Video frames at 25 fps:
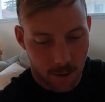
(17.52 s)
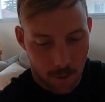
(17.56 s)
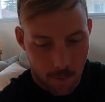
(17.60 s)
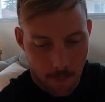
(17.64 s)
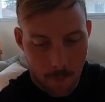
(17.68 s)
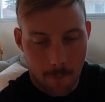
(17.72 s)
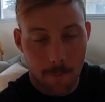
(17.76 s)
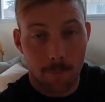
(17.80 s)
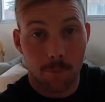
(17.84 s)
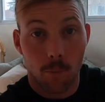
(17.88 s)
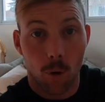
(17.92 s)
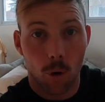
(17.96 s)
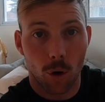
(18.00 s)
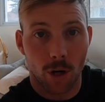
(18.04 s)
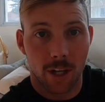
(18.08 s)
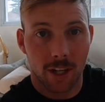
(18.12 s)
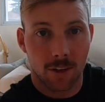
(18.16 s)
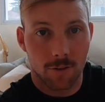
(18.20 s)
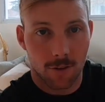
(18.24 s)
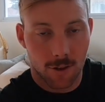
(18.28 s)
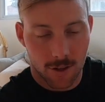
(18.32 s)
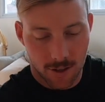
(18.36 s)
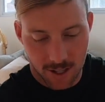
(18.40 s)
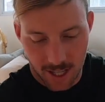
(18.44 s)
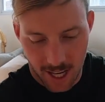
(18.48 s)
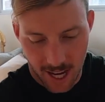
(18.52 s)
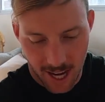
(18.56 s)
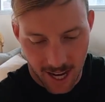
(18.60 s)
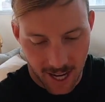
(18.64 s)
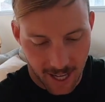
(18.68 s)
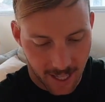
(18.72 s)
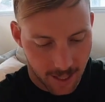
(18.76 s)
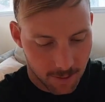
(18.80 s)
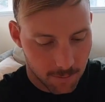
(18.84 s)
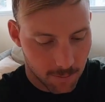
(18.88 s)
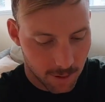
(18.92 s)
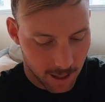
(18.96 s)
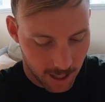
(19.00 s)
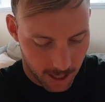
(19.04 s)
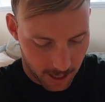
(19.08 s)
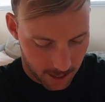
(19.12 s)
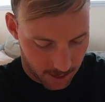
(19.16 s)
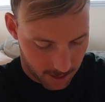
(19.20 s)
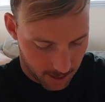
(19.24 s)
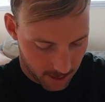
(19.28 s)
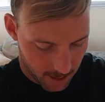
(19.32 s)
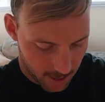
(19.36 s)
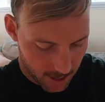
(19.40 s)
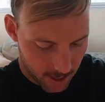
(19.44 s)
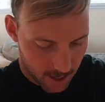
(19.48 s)
morning routine, but
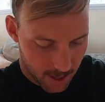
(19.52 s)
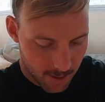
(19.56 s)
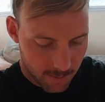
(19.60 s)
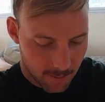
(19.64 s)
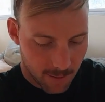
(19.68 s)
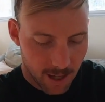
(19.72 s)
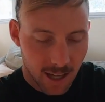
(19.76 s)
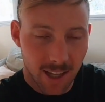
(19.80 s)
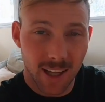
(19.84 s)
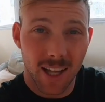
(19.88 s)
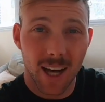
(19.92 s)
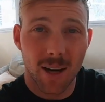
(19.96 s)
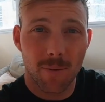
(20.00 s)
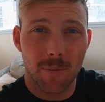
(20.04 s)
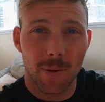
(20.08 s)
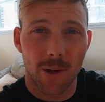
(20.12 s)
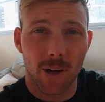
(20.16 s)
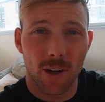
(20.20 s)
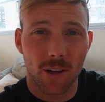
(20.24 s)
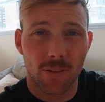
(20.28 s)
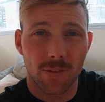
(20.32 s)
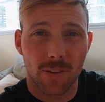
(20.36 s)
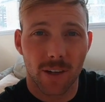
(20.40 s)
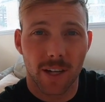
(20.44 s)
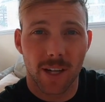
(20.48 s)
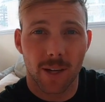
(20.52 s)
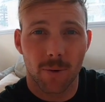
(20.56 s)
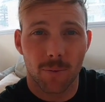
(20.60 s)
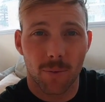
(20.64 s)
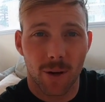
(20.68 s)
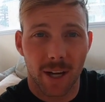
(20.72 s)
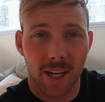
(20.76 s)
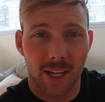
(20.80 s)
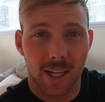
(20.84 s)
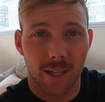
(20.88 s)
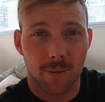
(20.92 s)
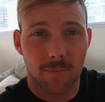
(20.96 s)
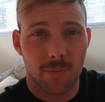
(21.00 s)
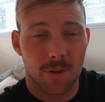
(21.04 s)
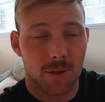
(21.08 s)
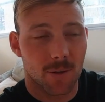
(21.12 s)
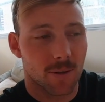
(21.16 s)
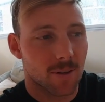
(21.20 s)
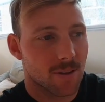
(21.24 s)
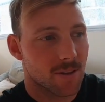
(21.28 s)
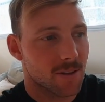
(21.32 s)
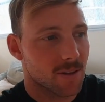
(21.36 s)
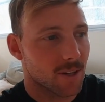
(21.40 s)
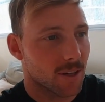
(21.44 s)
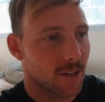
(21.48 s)
my alarm went off and I didn't wake up to it.
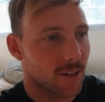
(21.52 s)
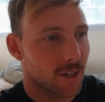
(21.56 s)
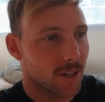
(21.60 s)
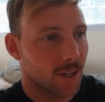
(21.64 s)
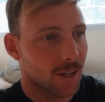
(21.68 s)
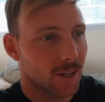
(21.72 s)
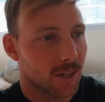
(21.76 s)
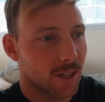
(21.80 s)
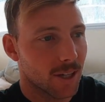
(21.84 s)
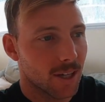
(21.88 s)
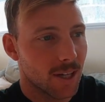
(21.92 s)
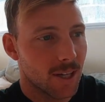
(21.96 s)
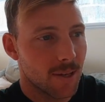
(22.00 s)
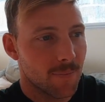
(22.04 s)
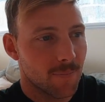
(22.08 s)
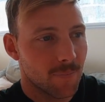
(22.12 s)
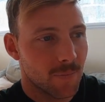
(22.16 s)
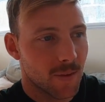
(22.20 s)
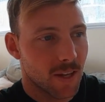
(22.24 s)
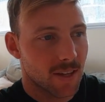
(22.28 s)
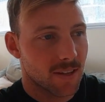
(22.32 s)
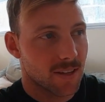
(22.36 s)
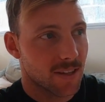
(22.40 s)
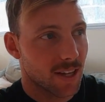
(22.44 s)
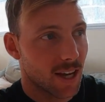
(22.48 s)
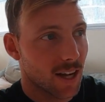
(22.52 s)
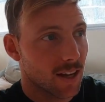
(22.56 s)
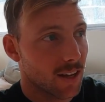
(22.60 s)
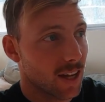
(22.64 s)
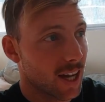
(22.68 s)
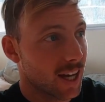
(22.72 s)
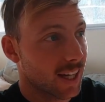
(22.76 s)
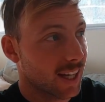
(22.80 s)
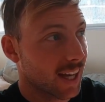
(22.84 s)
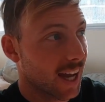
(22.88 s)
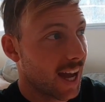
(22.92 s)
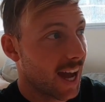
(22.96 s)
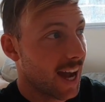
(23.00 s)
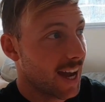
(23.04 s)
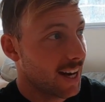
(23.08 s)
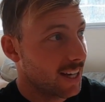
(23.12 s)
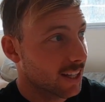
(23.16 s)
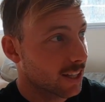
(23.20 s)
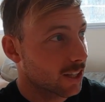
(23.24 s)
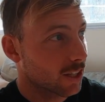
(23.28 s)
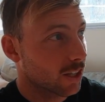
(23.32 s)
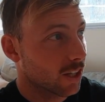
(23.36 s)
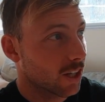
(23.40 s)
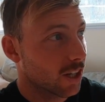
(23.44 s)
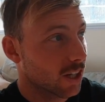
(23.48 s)
So it's now like 8
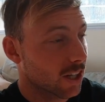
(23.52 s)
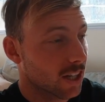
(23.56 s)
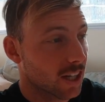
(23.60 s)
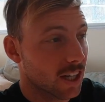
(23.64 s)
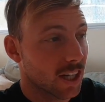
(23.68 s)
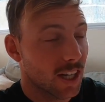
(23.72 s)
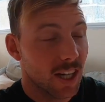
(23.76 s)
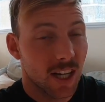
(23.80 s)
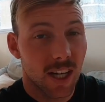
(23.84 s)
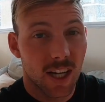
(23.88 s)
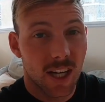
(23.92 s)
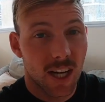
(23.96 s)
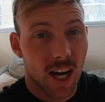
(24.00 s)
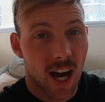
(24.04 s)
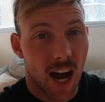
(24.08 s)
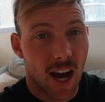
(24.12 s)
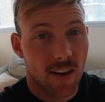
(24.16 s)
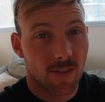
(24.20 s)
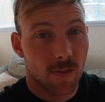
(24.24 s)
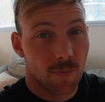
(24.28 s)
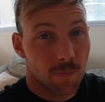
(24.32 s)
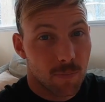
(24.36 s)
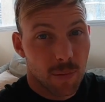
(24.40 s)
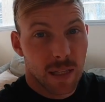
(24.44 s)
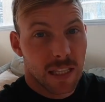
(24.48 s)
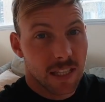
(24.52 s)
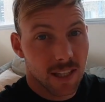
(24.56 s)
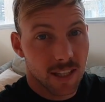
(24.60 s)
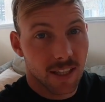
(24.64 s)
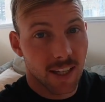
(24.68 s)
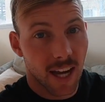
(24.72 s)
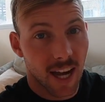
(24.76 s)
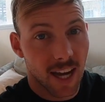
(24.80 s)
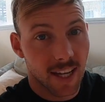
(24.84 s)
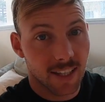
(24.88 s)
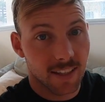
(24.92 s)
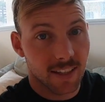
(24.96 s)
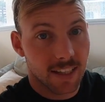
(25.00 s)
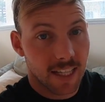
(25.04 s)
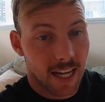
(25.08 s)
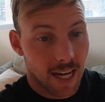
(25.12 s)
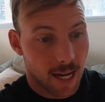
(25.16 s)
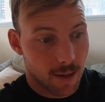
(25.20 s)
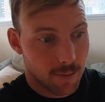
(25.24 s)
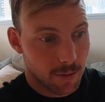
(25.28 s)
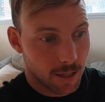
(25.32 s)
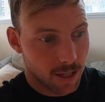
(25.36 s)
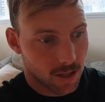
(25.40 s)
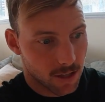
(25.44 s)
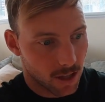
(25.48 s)
o'clock. I have a busy day today
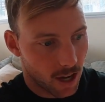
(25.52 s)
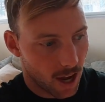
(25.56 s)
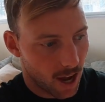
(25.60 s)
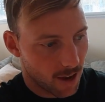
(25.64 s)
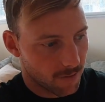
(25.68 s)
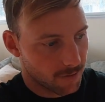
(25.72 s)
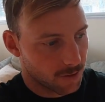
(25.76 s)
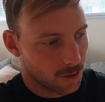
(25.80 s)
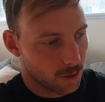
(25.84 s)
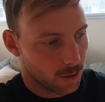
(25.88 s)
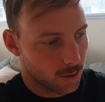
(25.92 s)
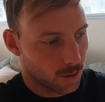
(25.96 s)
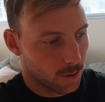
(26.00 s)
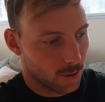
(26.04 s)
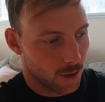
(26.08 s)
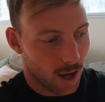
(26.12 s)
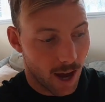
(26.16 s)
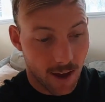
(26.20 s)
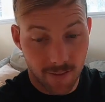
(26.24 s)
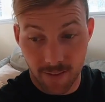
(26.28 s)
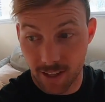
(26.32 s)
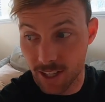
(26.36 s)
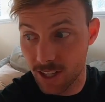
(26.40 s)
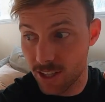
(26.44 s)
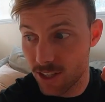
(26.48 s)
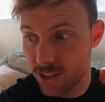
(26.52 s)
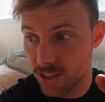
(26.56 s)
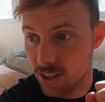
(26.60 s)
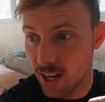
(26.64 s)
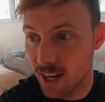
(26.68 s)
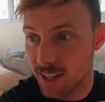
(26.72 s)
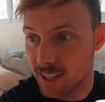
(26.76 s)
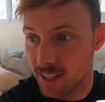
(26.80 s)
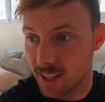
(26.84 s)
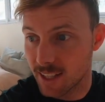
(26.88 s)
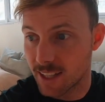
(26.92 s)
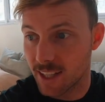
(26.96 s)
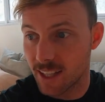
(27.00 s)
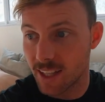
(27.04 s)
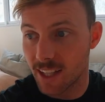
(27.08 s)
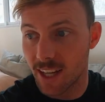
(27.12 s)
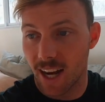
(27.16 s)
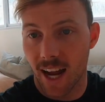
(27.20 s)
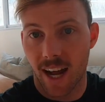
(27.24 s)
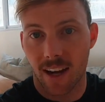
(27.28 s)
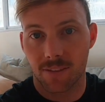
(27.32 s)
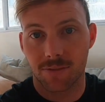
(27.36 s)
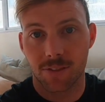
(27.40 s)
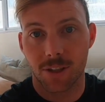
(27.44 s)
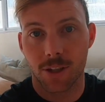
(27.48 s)
because I have an exciting thing that I
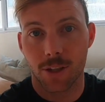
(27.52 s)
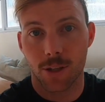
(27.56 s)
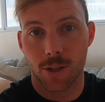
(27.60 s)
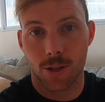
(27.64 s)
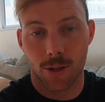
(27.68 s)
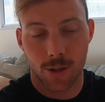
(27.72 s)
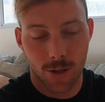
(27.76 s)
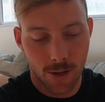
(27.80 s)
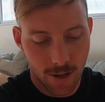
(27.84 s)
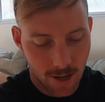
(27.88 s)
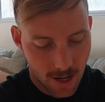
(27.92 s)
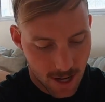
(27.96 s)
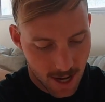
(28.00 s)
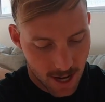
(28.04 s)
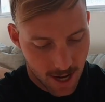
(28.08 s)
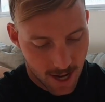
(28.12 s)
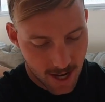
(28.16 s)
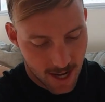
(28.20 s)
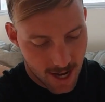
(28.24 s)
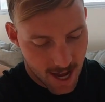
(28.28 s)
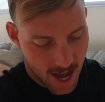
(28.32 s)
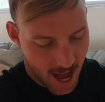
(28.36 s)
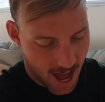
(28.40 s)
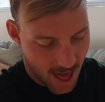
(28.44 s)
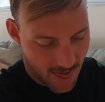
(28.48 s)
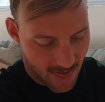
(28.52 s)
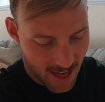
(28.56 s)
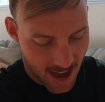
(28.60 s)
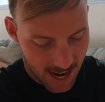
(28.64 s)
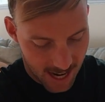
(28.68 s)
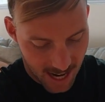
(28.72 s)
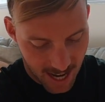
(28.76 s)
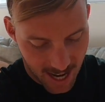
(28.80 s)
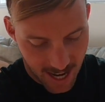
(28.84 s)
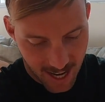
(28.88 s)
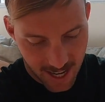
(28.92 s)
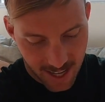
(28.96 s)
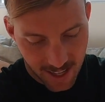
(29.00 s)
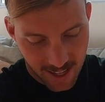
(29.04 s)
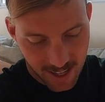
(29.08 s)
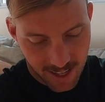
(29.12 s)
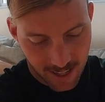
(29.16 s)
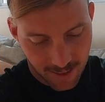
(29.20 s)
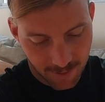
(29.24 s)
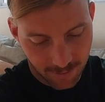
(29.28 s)
have to do, and that is